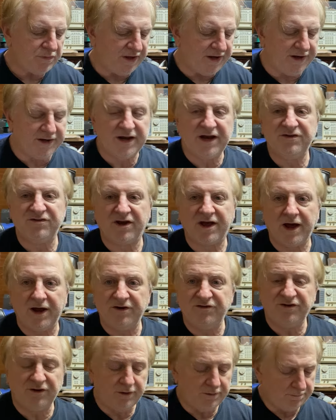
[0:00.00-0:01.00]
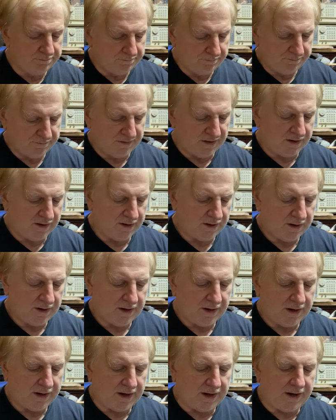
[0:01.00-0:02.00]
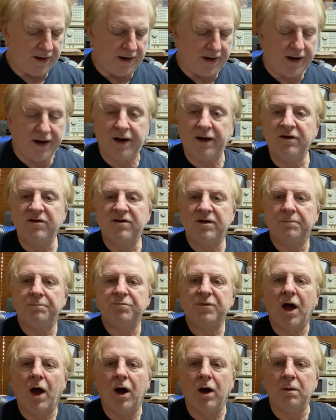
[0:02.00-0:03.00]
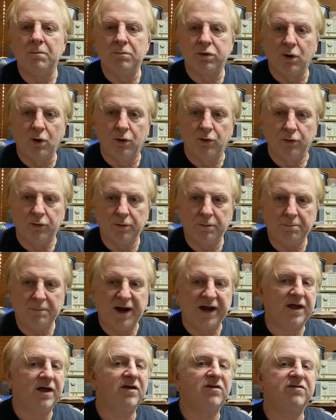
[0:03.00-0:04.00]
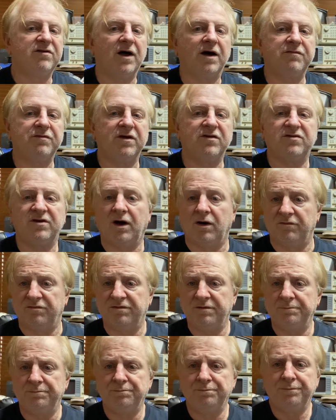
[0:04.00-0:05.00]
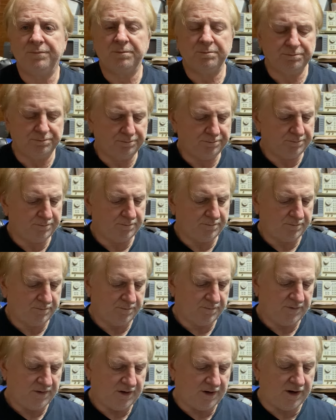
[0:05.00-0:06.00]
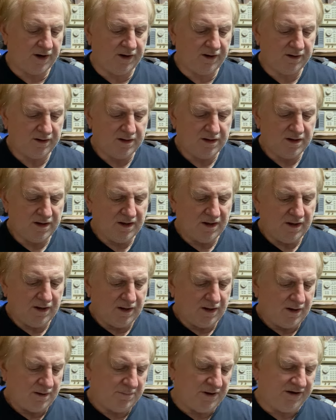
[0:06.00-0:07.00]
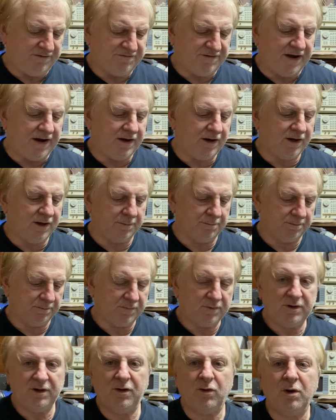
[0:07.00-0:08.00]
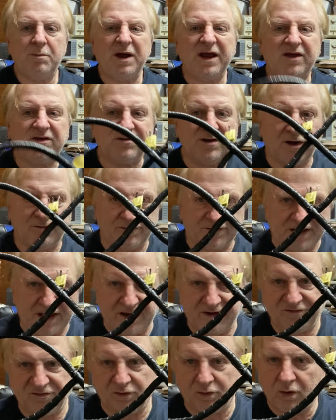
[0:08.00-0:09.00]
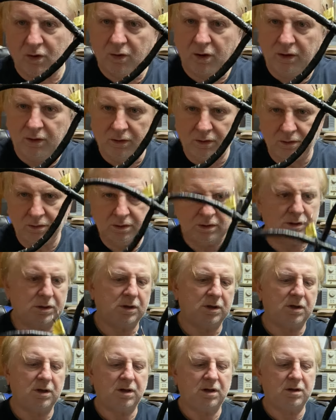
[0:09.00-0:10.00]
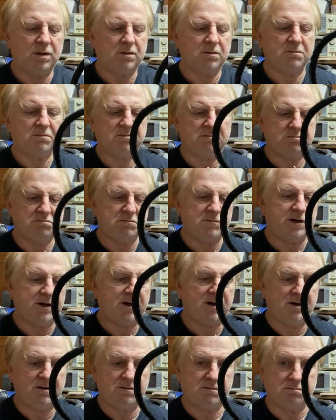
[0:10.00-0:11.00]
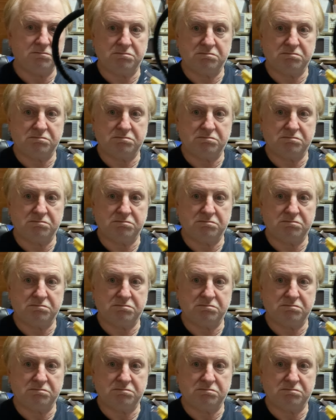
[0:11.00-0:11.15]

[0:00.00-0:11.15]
in education and home brew, making stuff yourself. You know, I mean, fair income. You want to make yourself a cancel coil? No,